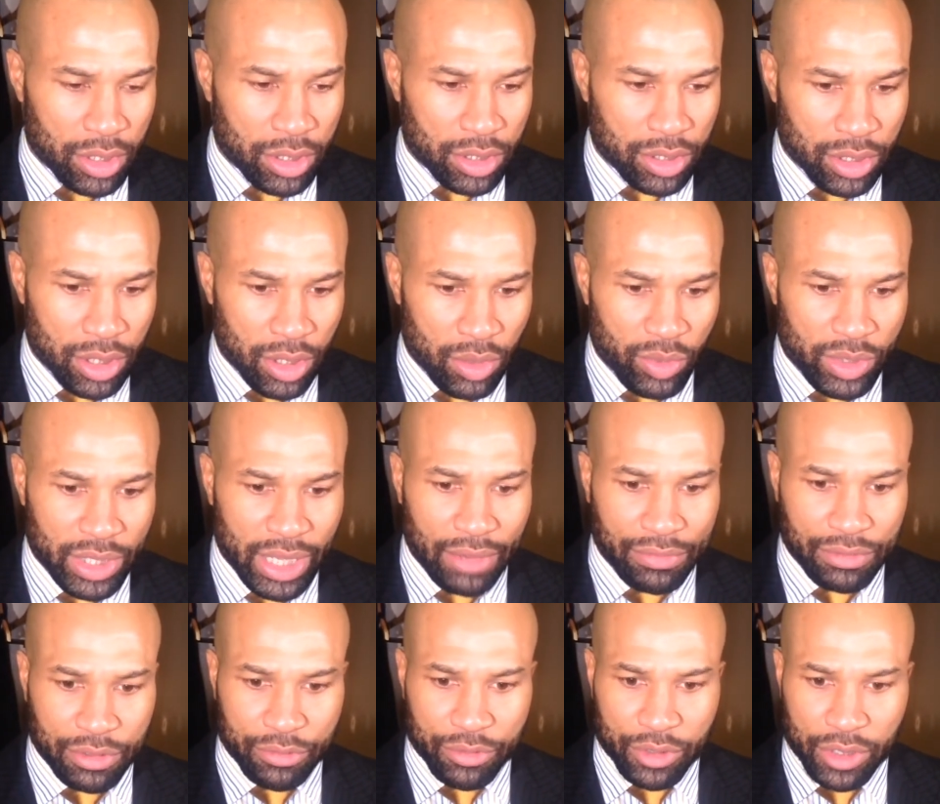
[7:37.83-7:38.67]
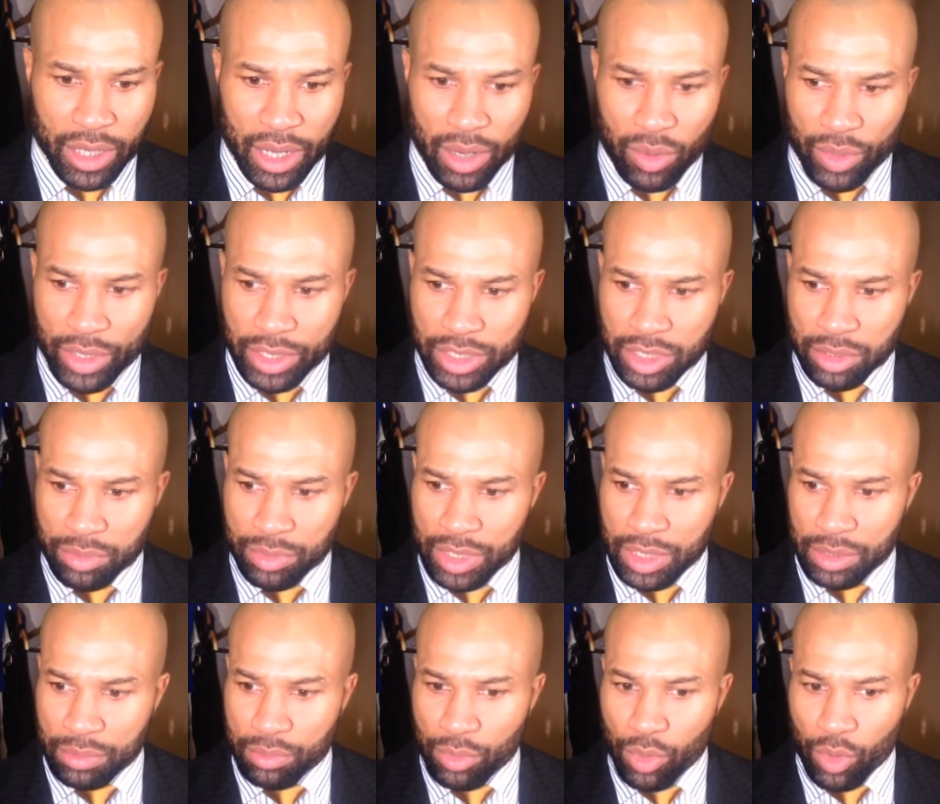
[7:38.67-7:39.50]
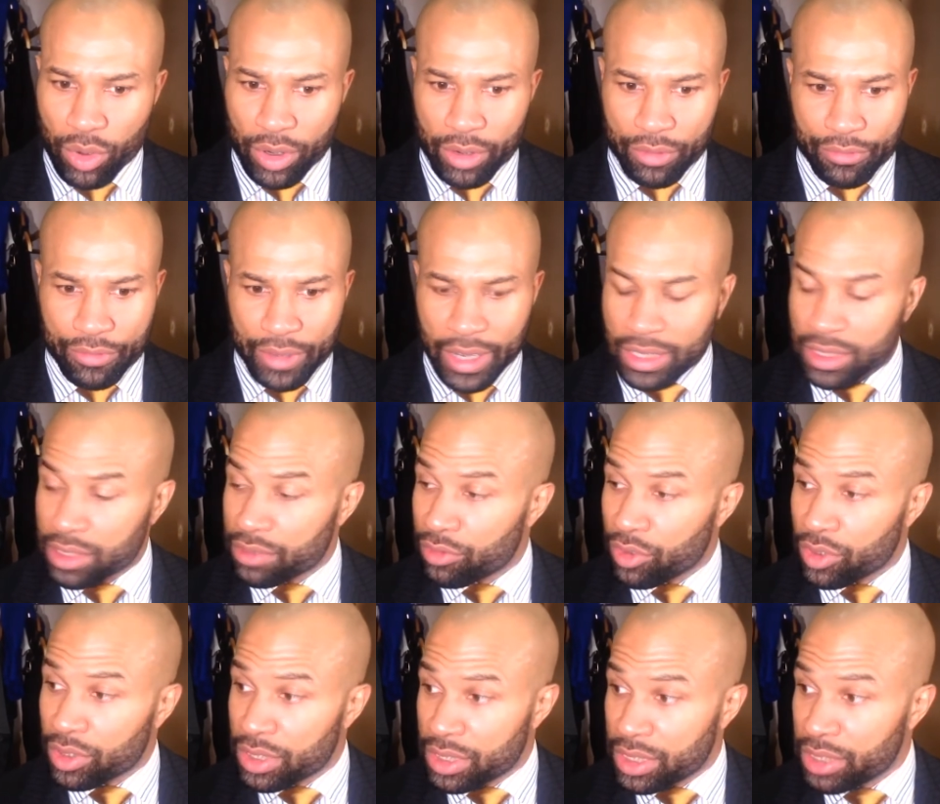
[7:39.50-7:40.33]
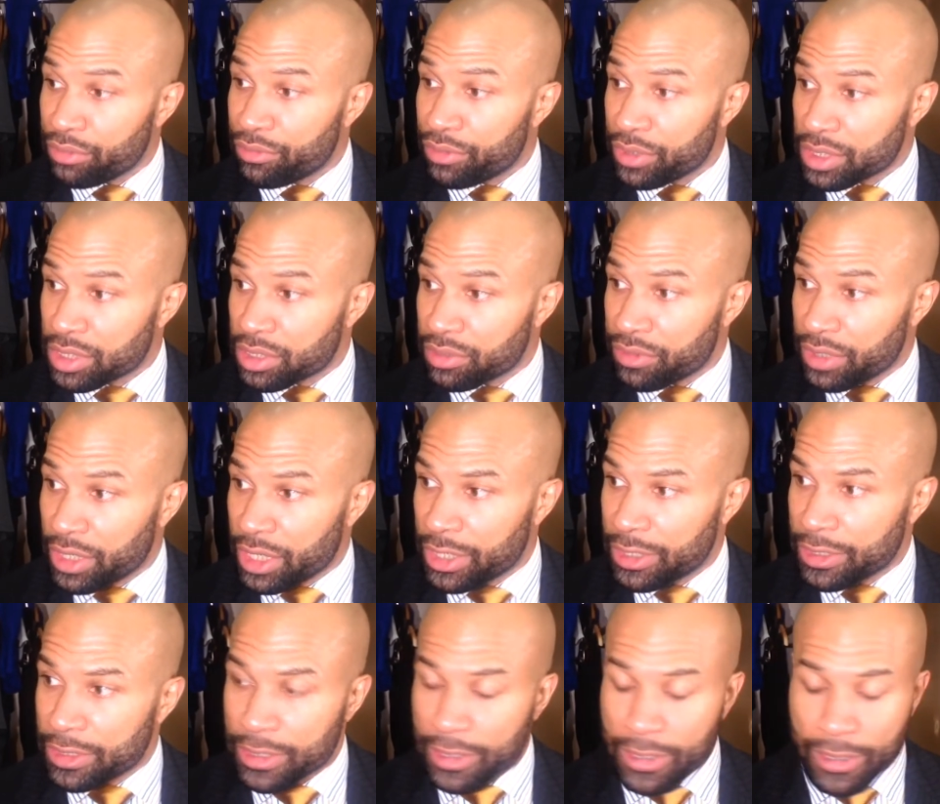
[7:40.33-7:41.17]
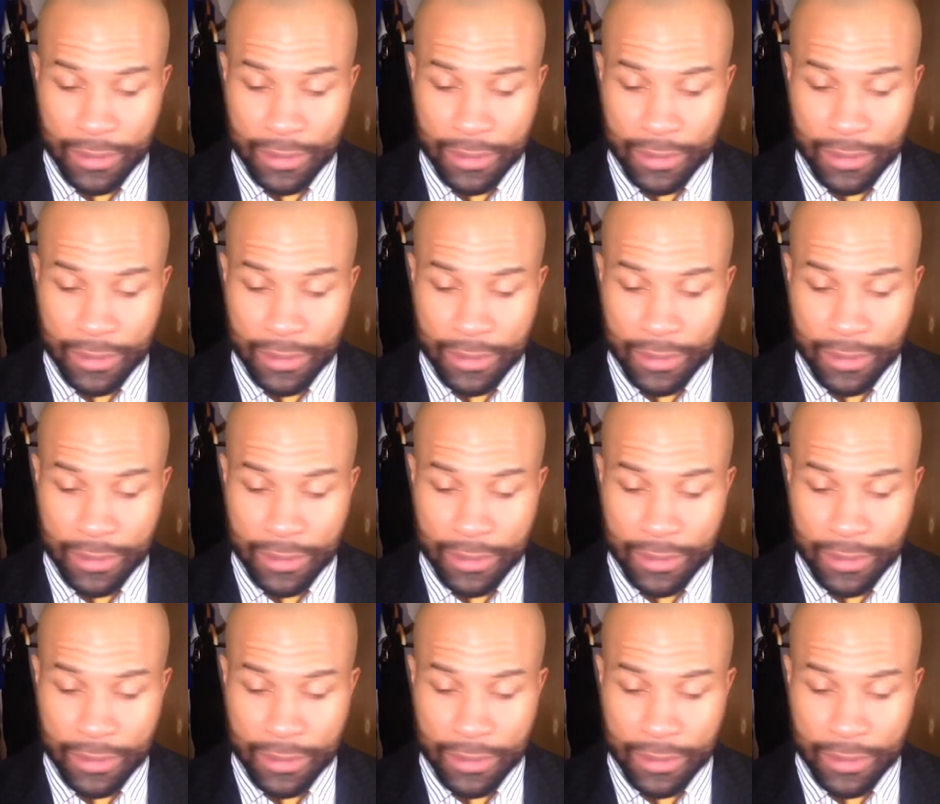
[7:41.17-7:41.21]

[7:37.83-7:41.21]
you know, we have to figure out ways to be more effective on the defensive end.